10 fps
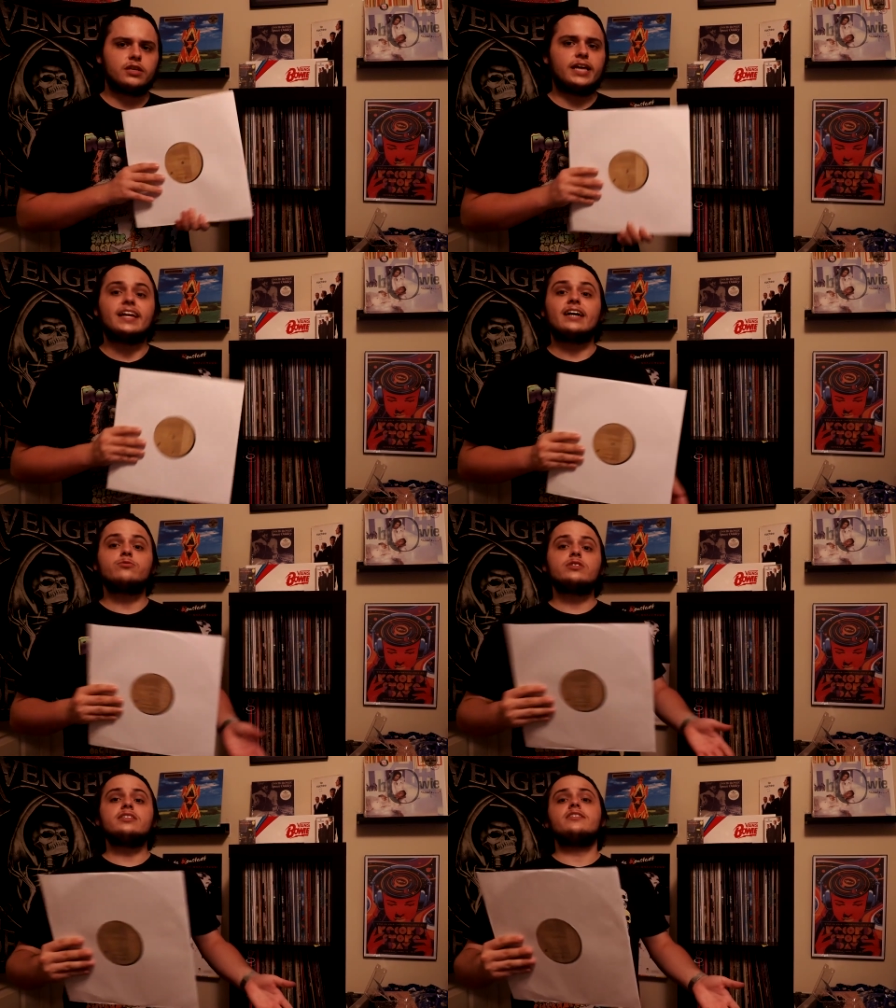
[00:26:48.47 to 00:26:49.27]
and I
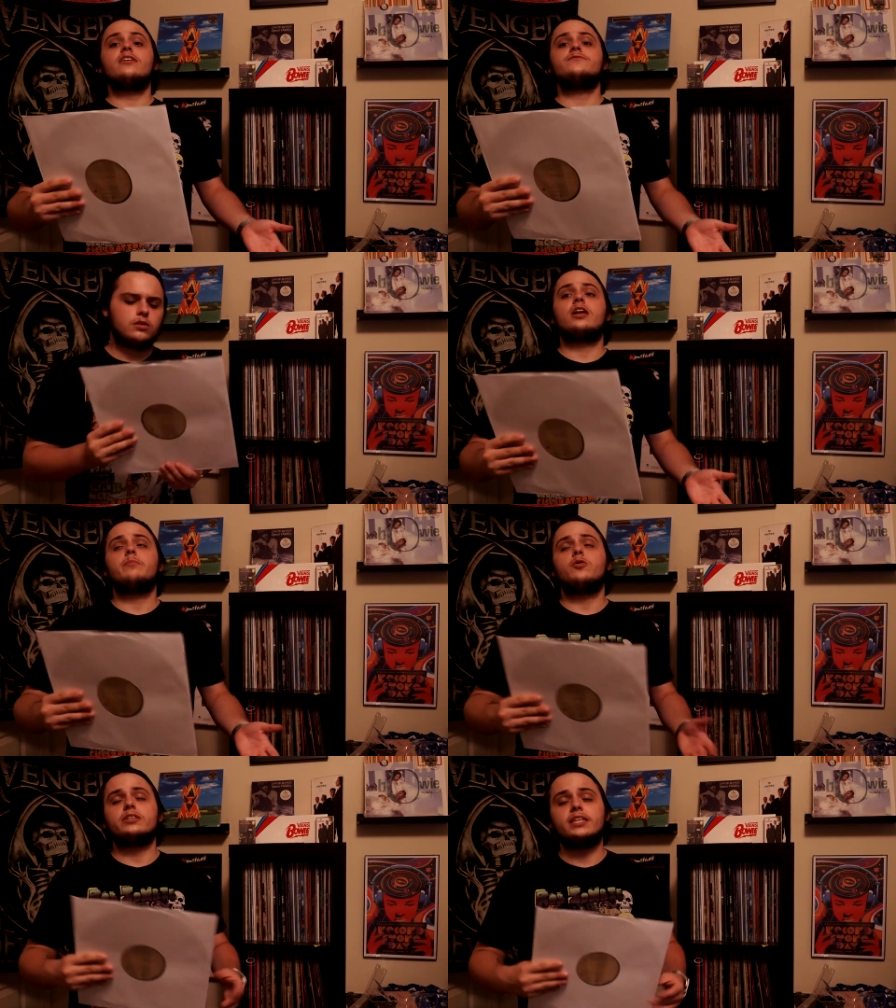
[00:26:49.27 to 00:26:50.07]
really love John I'm
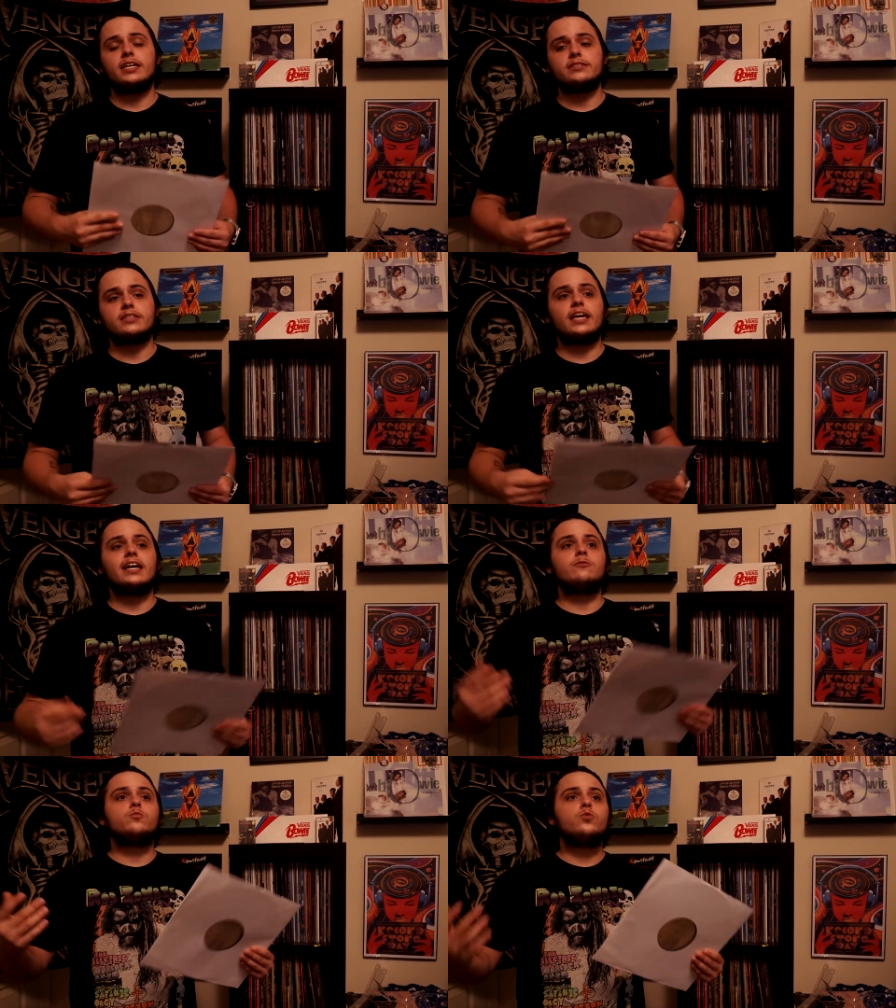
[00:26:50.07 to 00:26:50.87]
Only Dancing, and
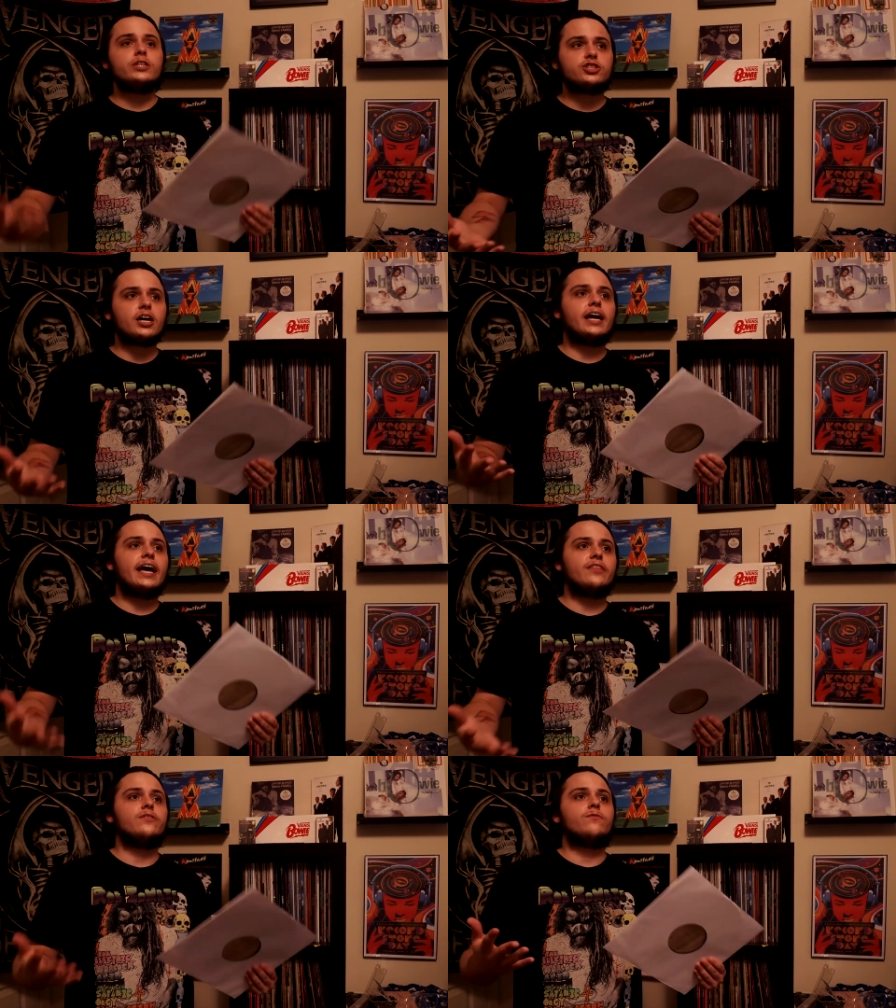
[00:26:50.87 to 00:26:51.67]
I wish I
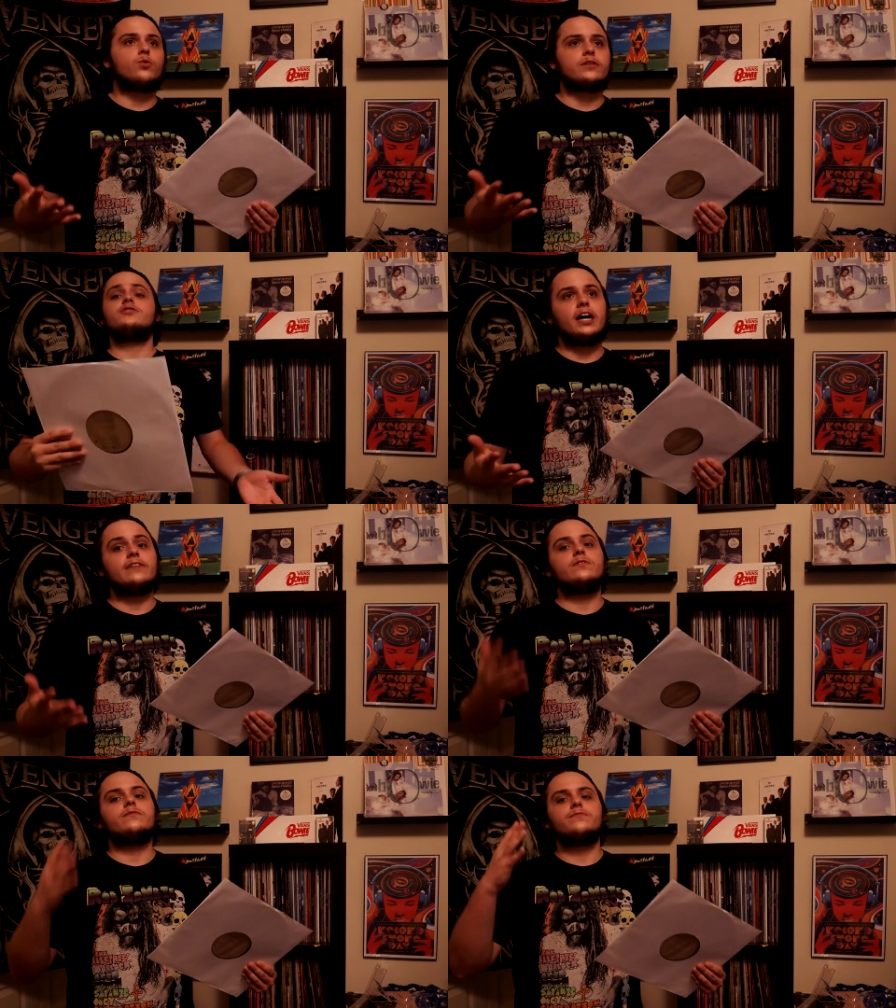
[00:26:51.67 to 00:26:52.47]
had the
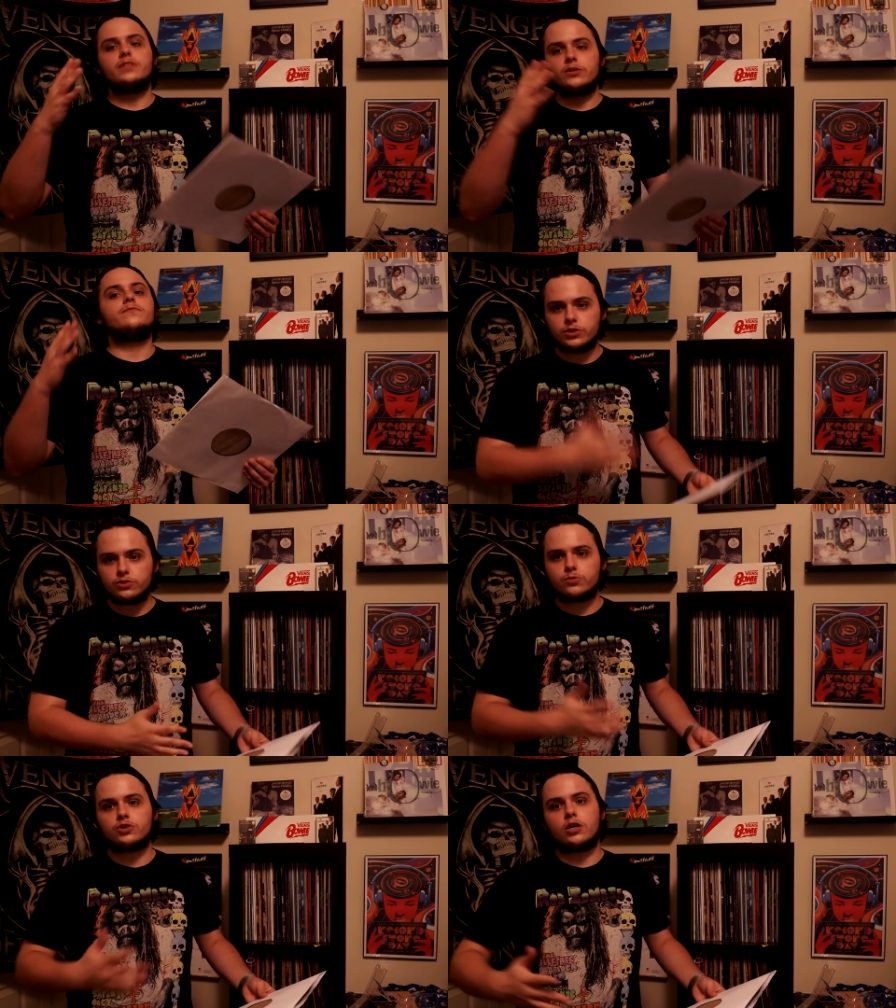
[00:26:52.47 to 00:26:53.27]
45 of the
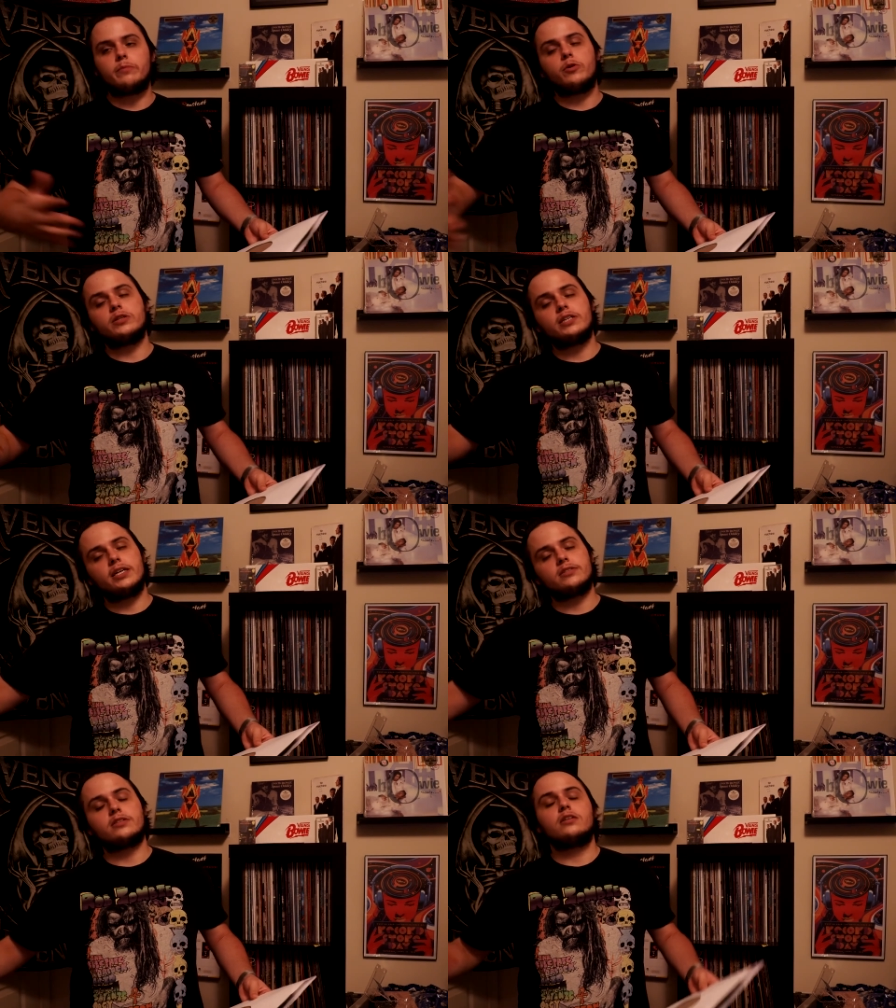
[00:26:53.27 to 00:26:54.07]
original John I'm Only
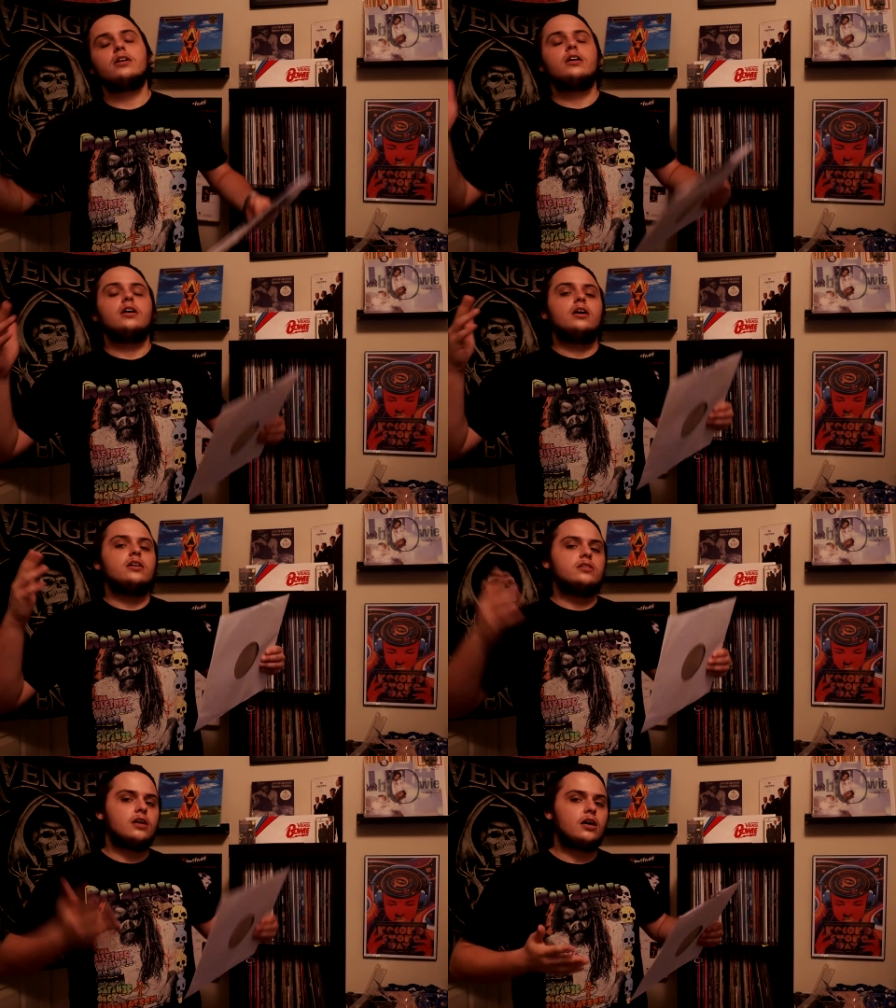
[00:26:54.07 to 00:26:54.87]
Dancing,
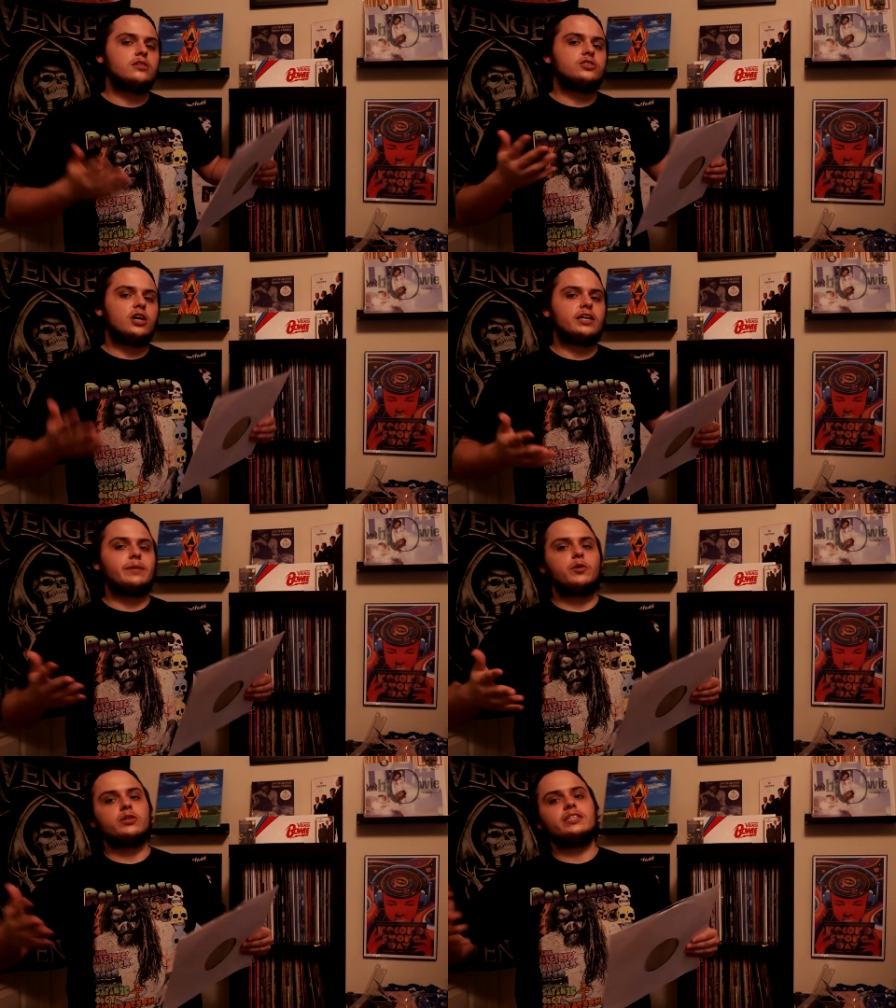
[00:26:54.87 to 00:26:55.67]
not John
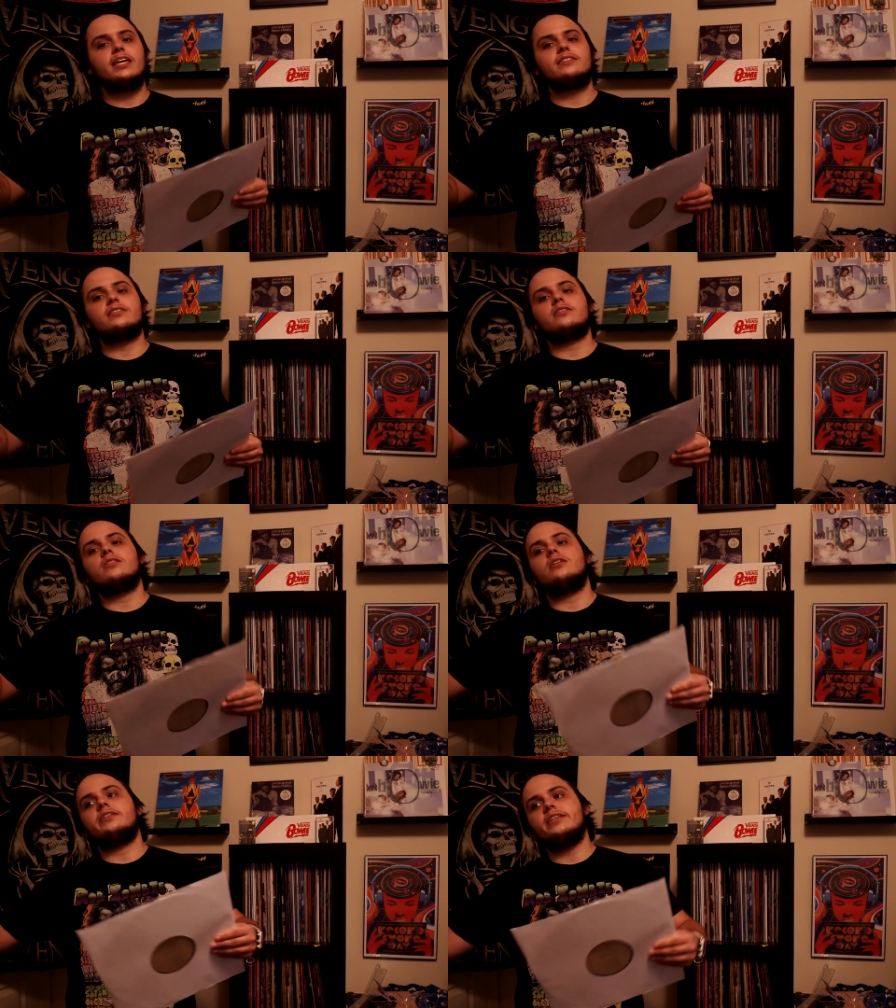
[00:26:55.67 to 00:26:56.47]
I'm Only Dancing
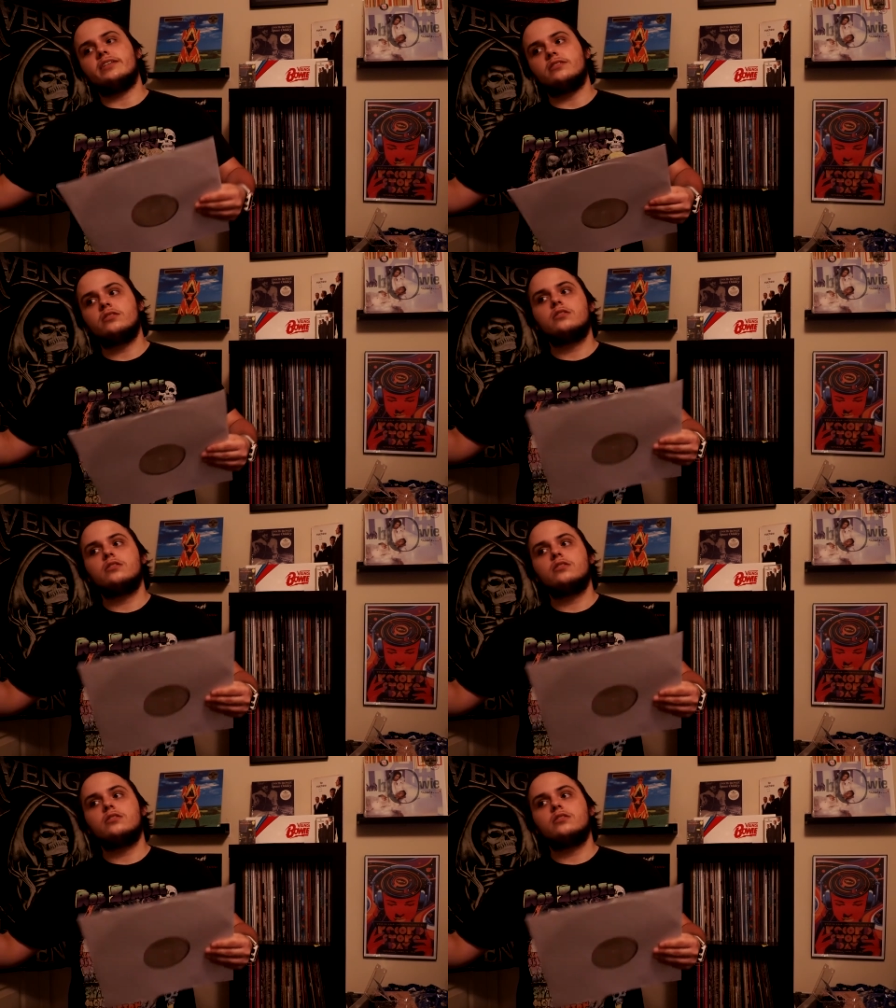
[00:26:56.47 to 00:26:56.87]
again.